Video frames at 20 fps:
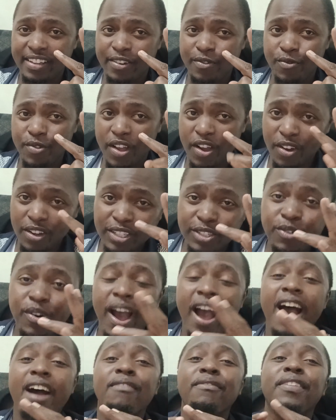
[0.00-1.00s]
We are going to
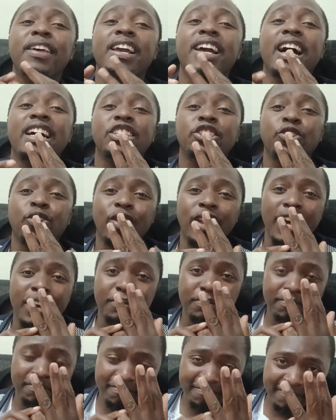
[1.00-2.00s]
have the cash
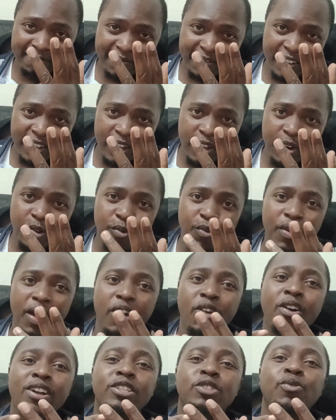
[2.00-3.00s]
column, we are
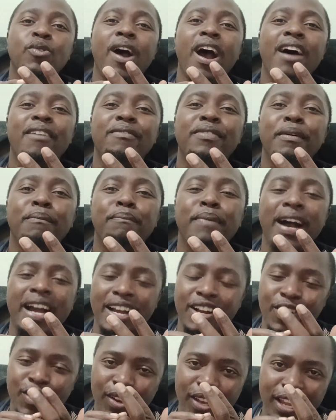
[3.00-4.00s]
going to have the
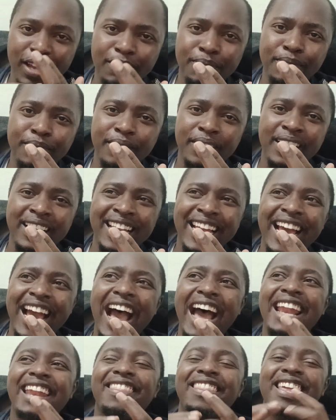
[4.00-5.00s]
bank column,
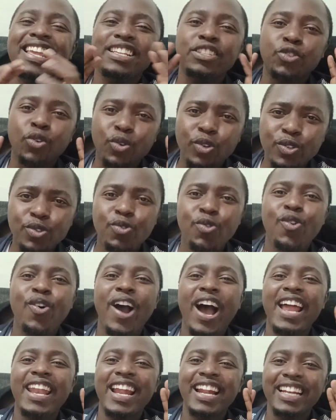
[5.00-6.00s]
and there is also
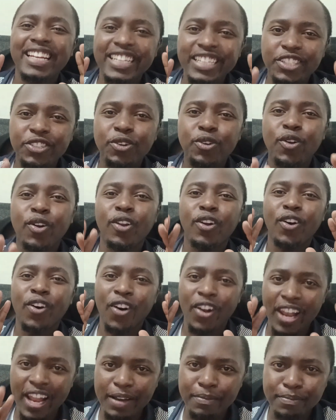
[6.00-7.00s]
an additional
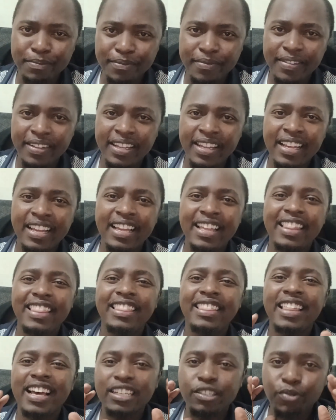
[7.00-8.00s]
column
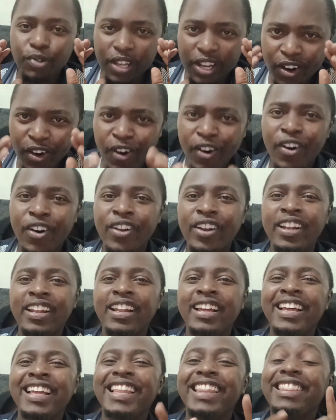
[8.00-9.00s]
that we call
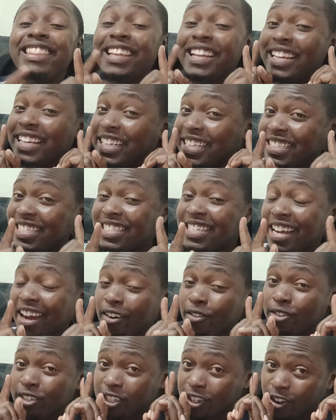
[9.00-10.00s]
the
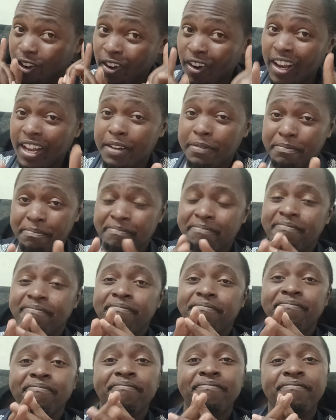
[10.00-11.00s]
discount column.
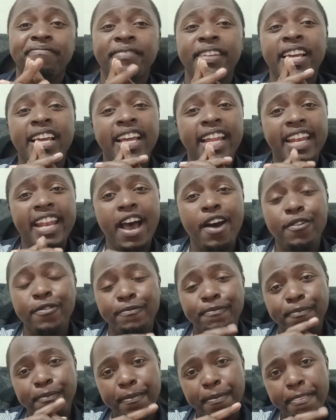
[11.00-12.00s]
Now,
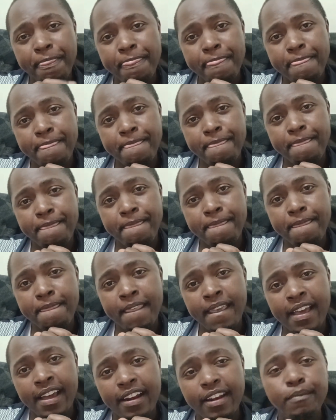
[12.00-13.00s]

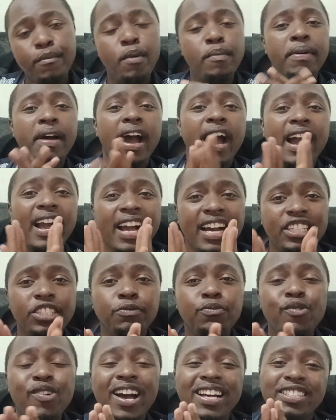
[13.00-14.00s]
remember a cash
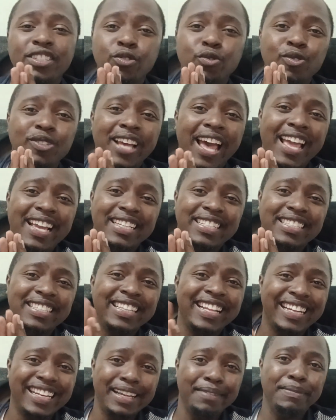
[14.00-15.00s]
book has two sides,
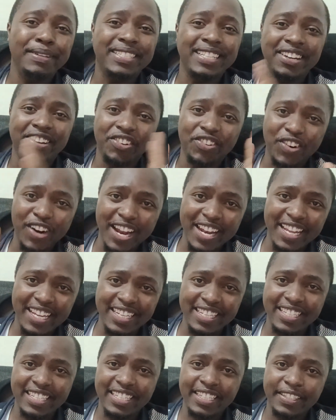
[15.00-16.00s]
the debit and
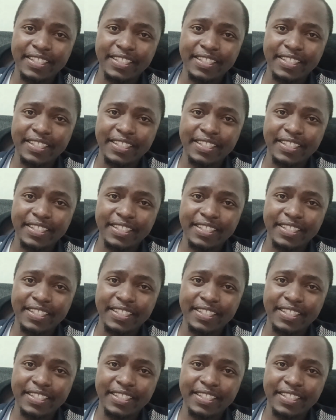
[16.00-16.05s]
credit.